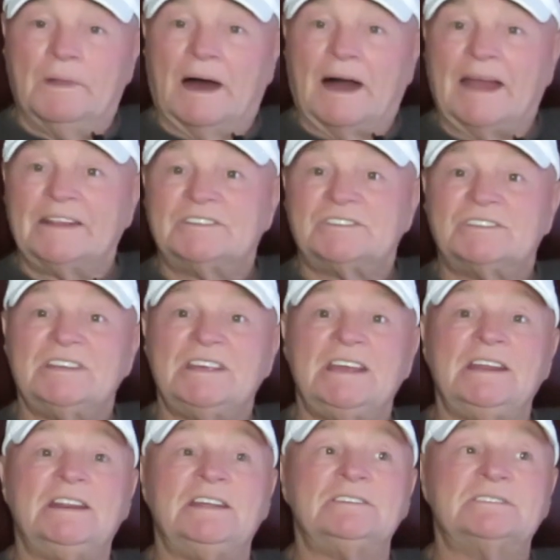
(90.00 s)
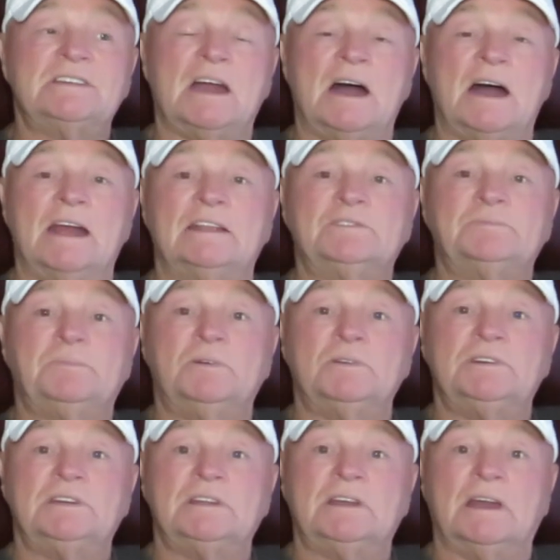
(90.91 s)
I see these guys
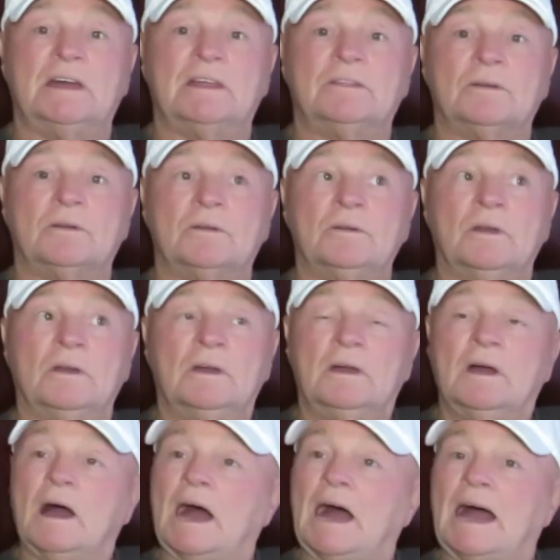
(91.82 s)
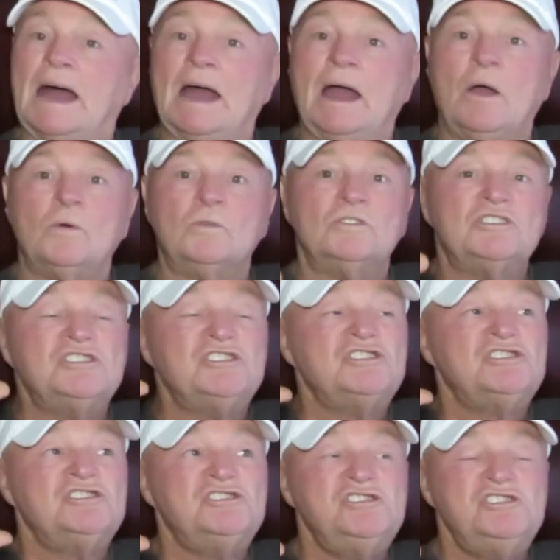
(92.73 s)
put together
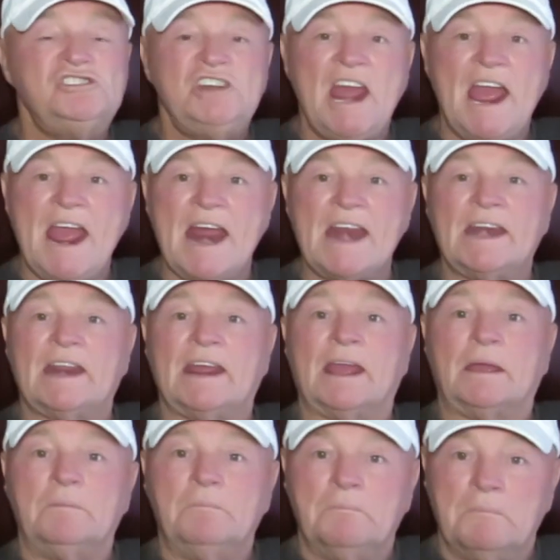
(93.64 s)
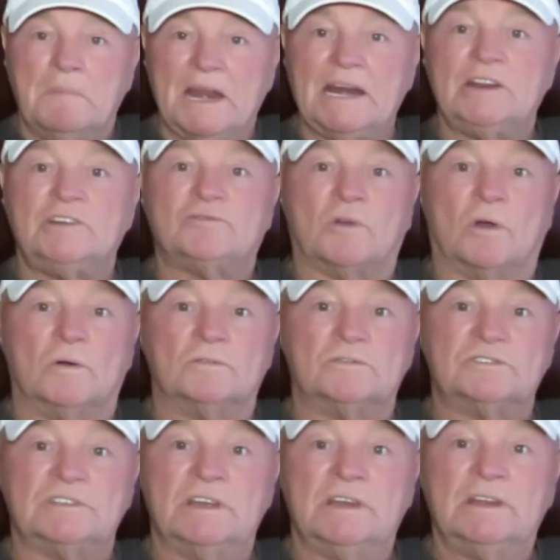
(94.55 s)
outstanding mini
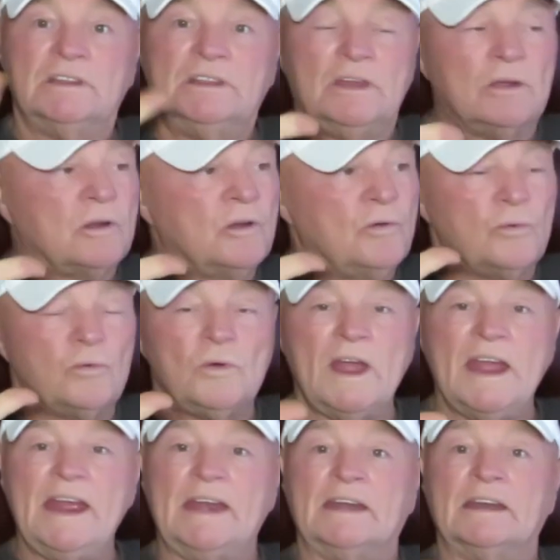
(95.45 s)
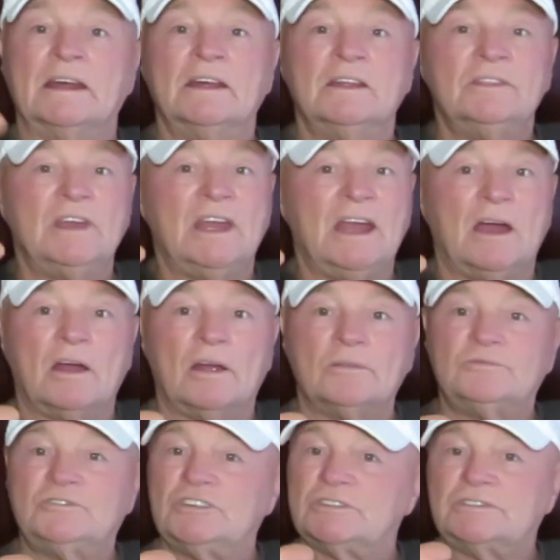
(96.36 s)
drones. They're great. They
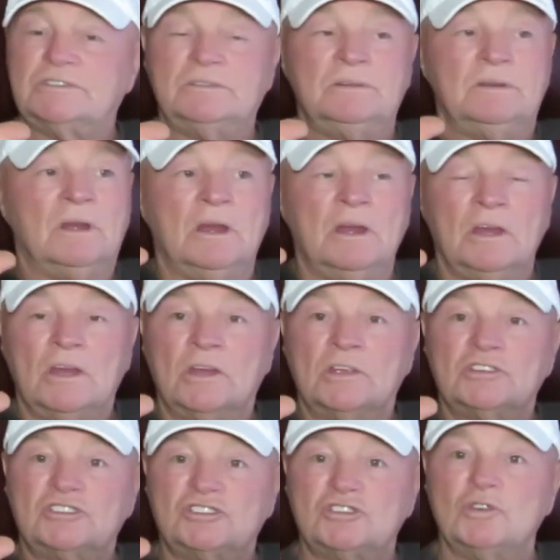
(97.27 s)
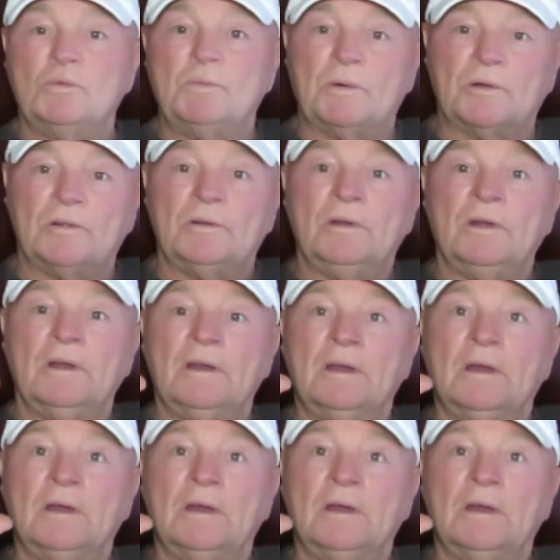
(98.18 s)
are just super